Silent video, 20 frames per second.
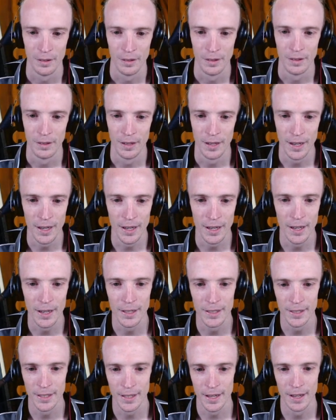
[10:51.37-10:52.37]
And he
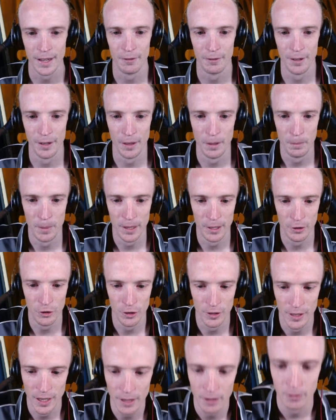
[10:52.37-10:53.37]
needs to get rid of the Pikachu
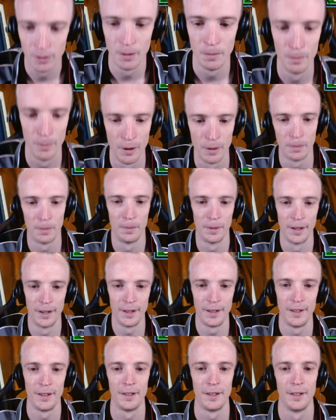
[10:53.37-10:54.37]
Zekrom, probably.